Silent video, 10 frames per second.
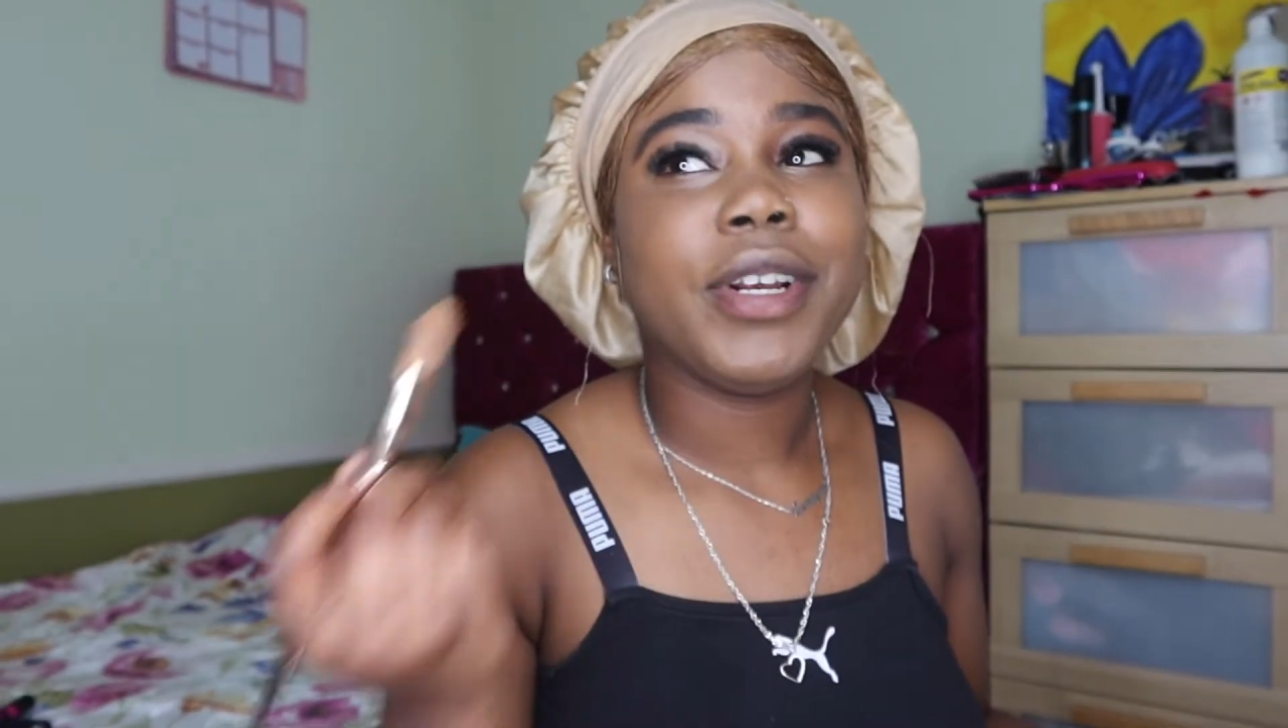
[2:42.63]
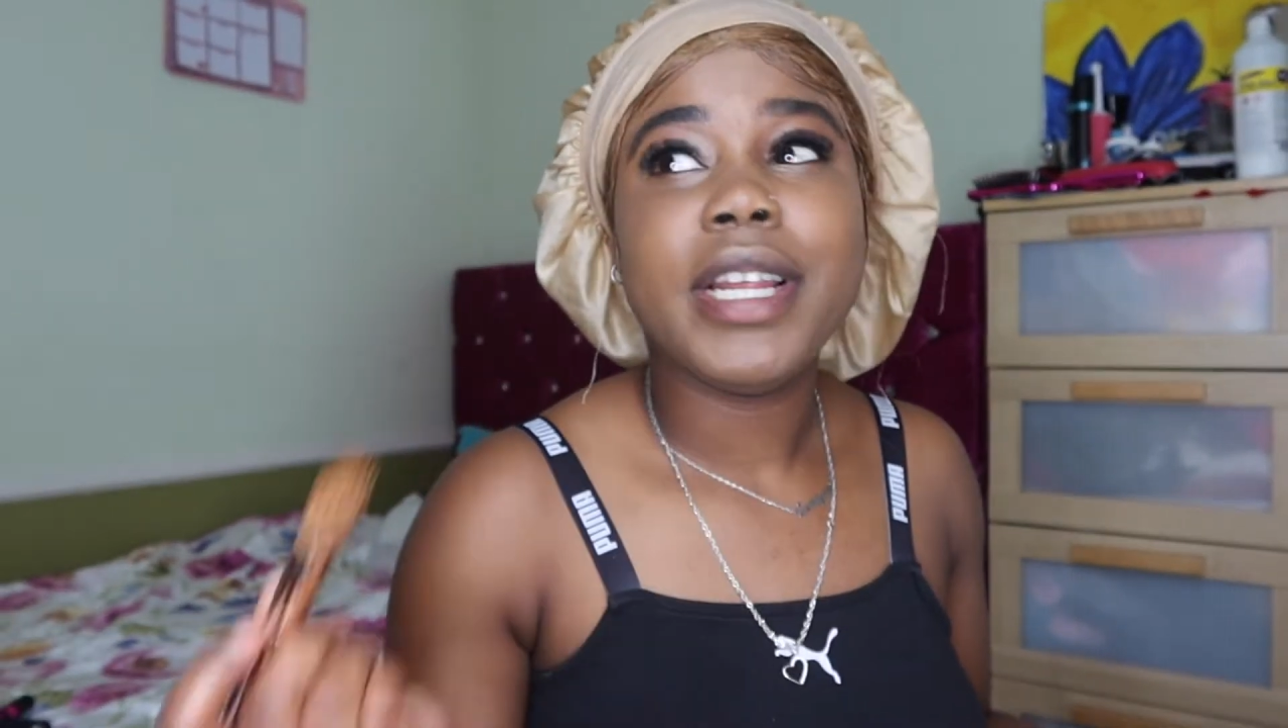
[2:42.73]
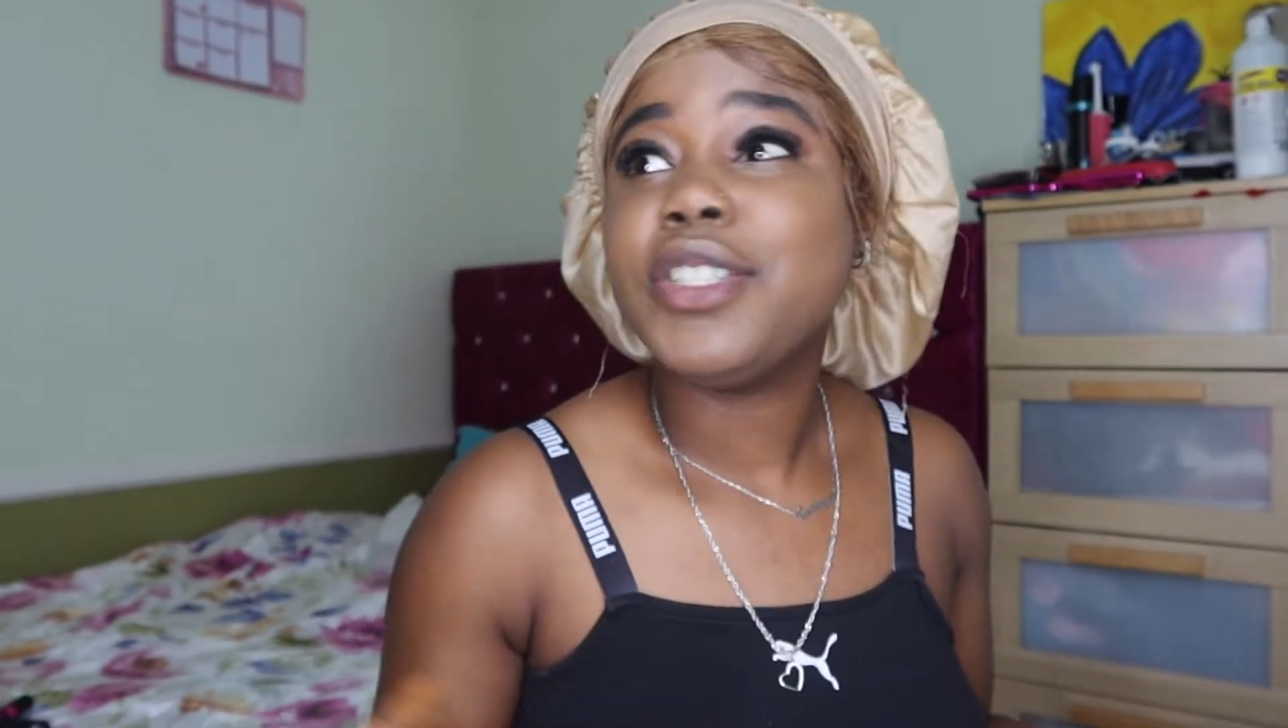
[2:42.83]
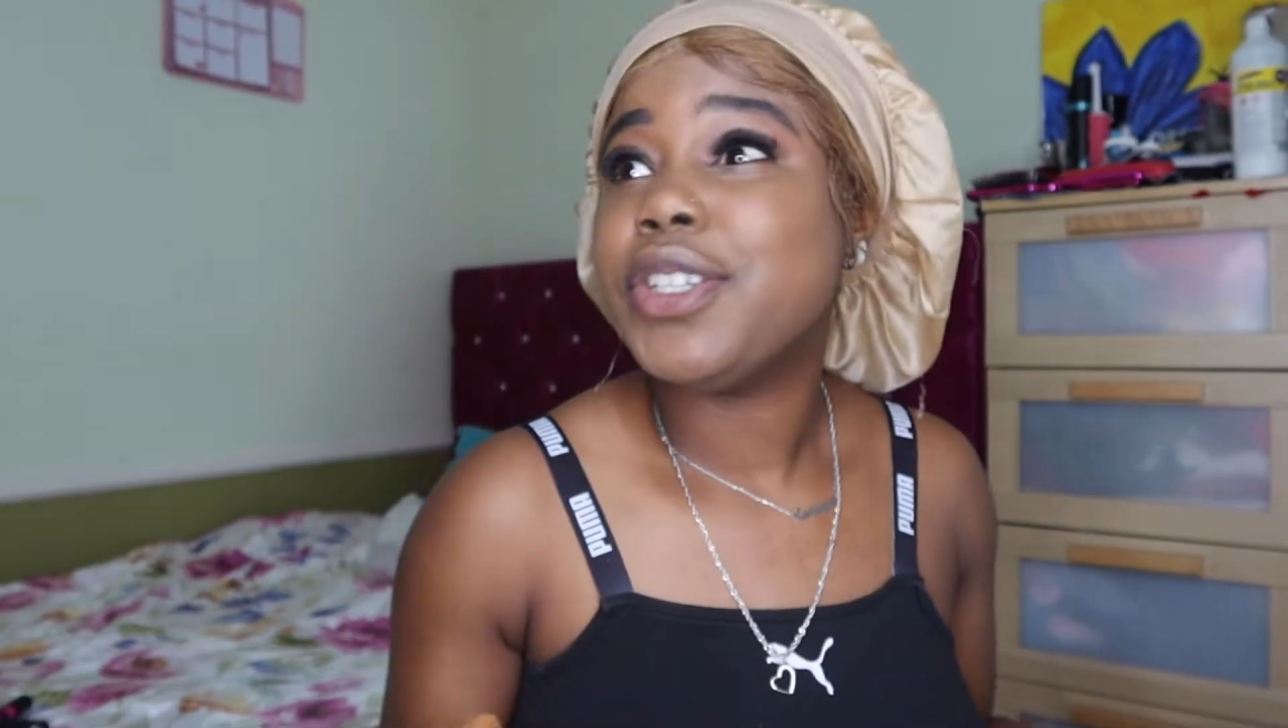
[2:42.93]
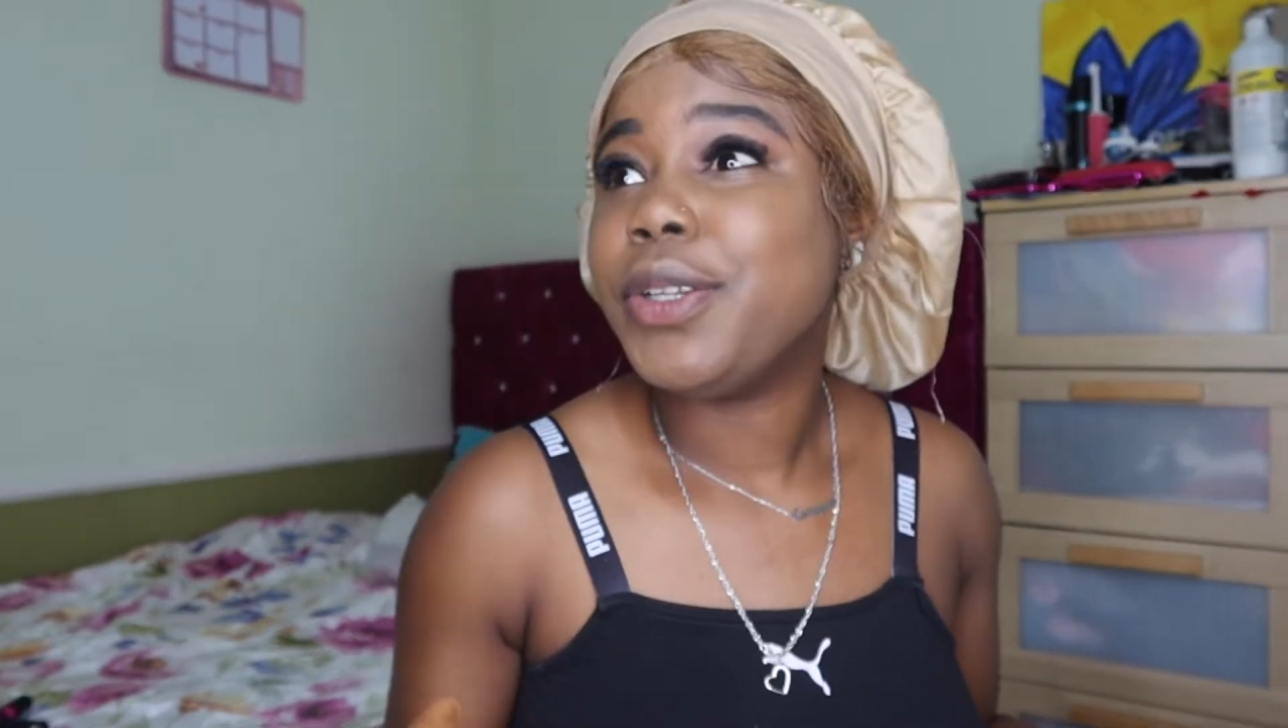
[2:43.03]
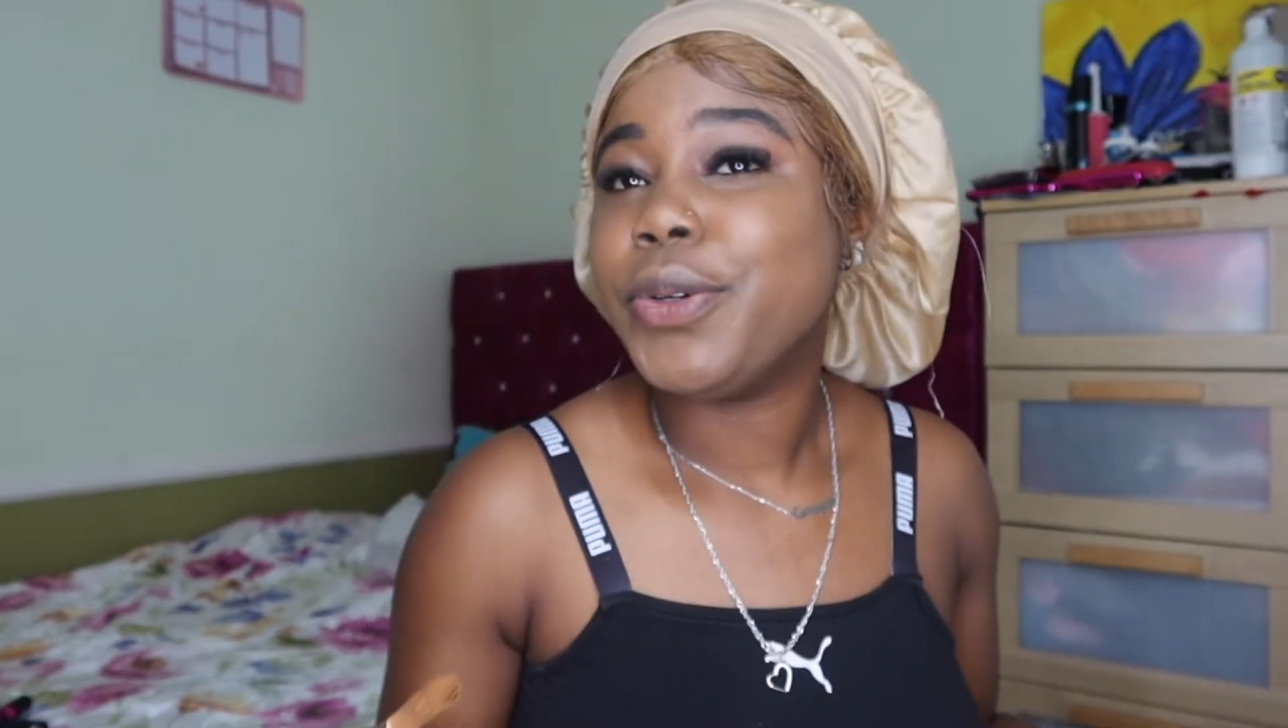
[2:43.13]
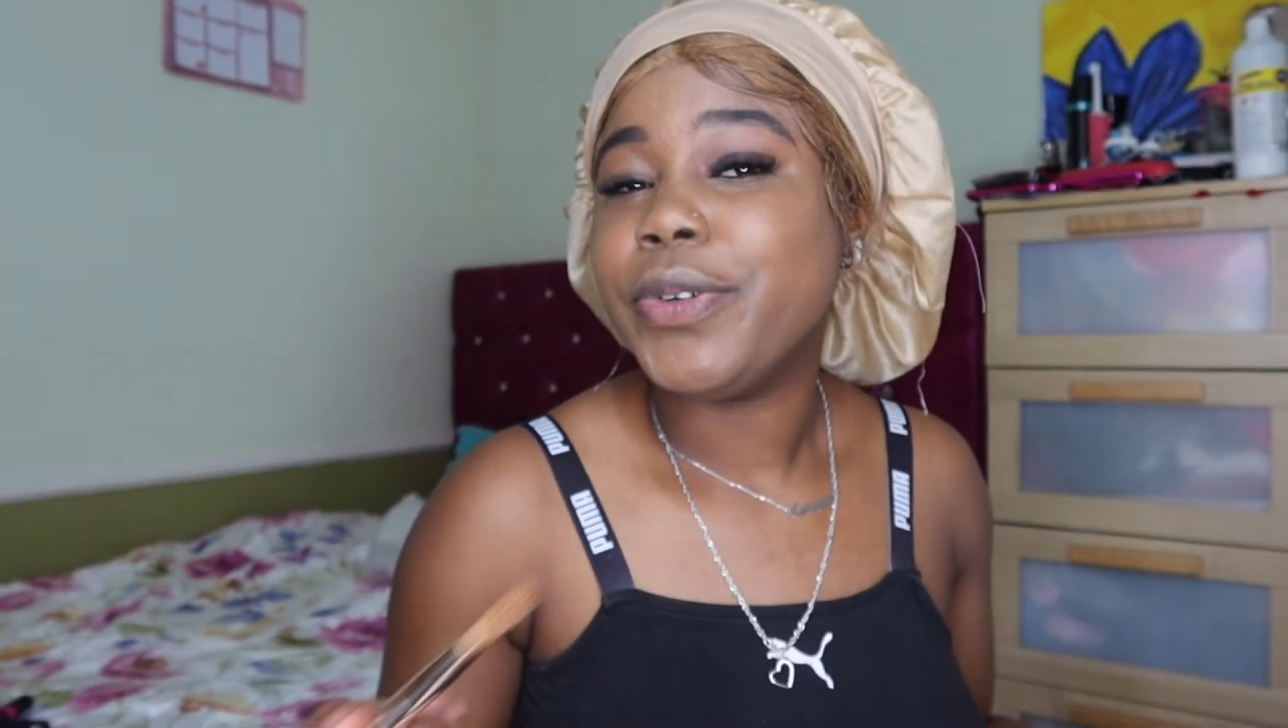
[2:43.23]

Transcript: natural look,